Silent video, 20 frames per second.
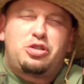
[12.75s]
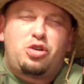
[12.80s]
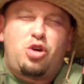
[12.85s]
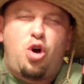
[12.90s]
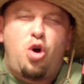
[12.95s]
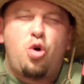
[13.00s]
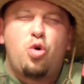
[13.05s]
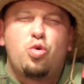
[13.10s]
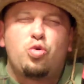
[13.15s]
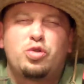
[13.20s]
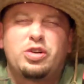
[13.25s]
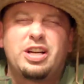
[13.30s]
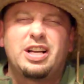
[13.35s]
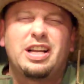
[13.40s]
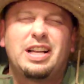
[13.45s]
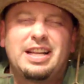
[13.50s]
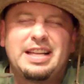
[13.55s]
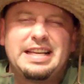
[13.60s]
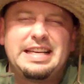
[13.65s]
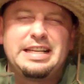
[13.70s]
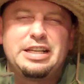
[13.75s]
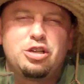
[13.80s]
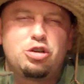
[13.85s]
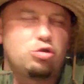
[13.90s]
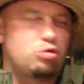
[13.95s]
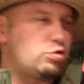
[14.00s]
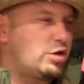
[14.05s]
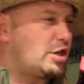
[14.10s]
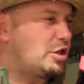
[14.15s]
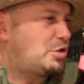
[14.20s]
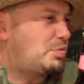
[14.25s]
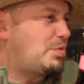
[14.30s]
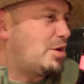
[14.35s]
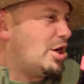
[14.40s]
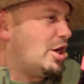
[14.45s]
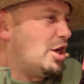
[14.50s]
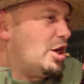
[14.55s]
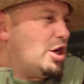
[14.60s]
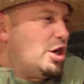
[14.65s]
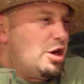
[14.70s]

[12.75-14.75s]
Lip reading: cold, clean, crisp